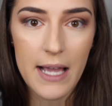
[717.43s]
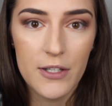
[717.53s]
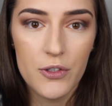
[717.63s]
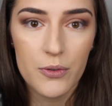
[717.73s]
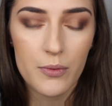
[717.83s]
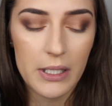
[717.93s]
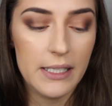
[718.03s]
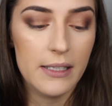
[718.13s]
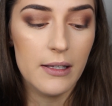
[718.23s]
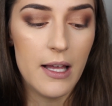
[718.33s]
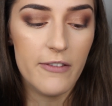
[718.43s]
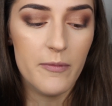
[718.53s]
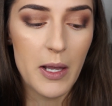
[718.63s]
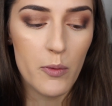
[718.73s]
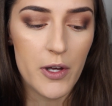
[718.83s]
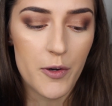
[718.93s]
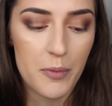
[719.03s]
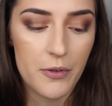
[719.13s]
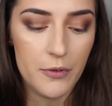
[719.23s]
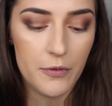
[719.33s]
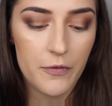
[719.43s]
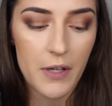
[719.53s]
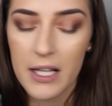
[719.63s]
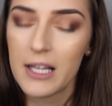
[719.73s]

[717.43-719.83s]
I do really love my waterproof